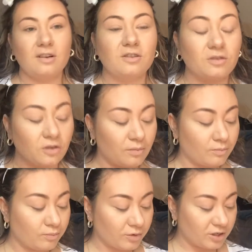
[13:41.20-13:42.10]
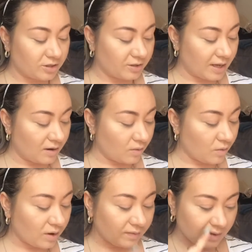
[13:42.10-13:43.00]
So I'm just gonna brush that
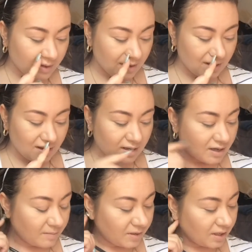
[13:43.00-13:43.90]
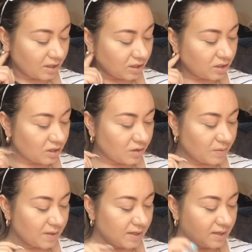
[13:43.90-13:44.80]
off. I'm gonna
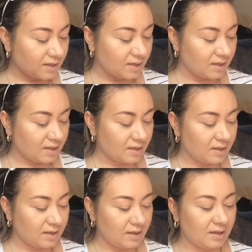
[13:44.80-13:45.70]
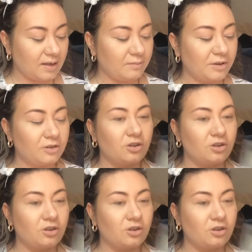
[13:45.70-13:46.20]
go in with the